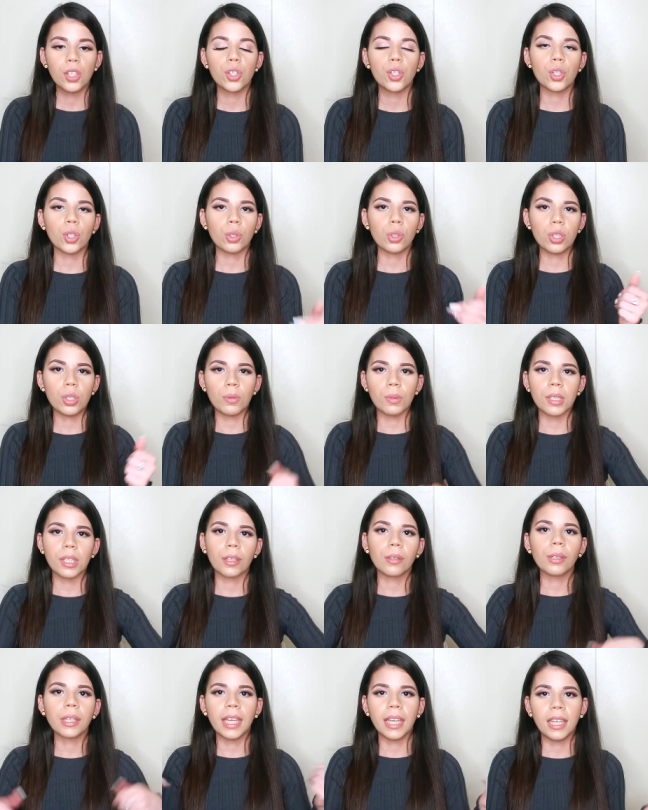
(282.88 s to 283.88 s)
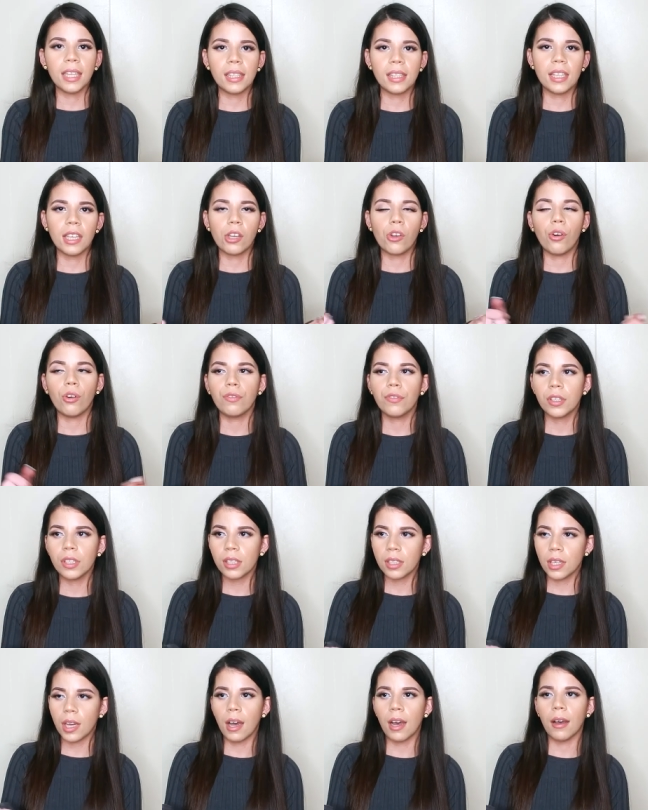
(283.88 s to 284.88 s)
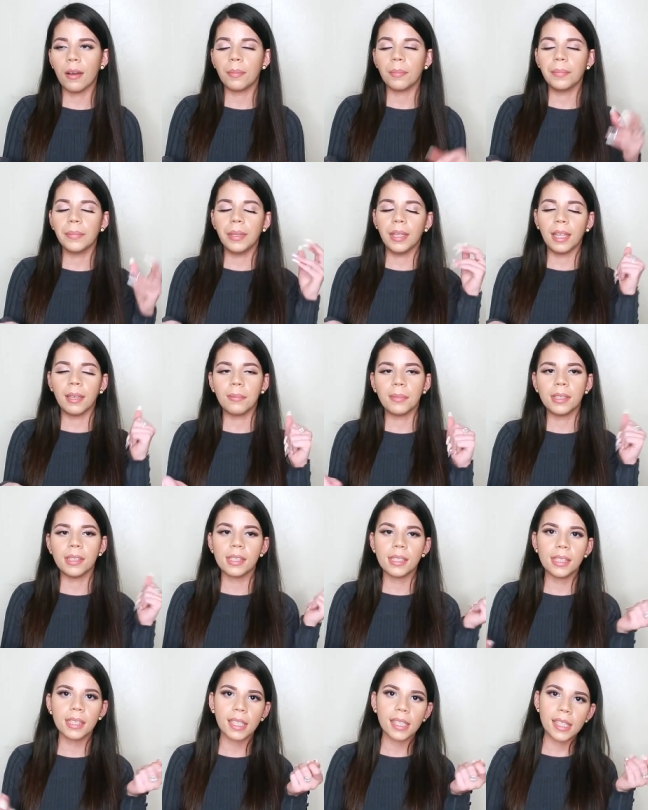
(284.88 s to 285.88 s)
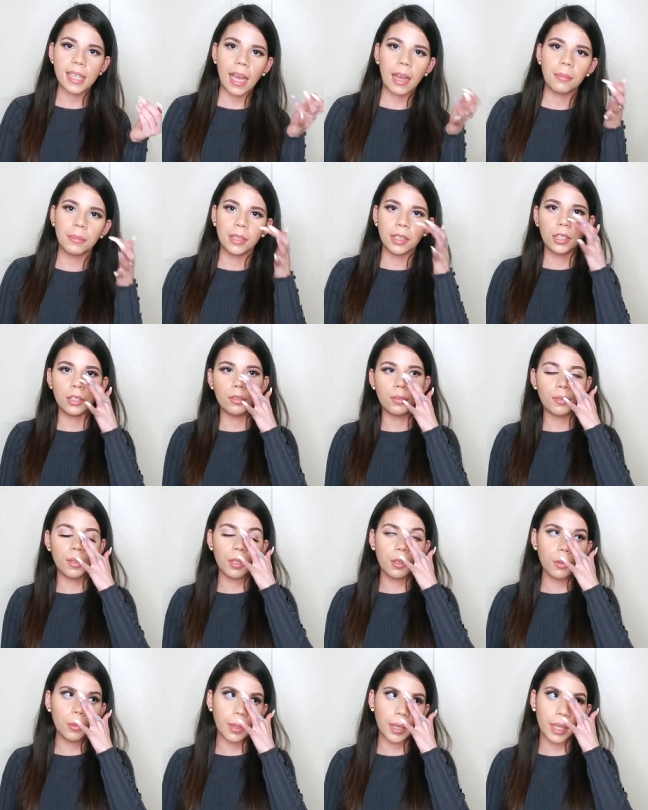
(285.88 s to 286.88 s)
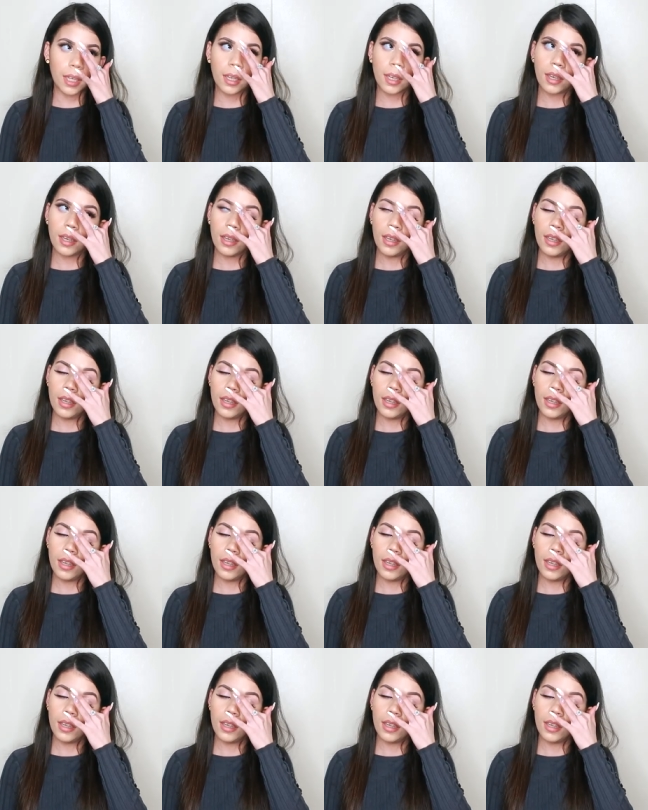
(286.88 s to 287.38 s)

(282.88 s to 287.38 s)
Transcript: So she was like, okay, take off your top. Let me just examine you real quick.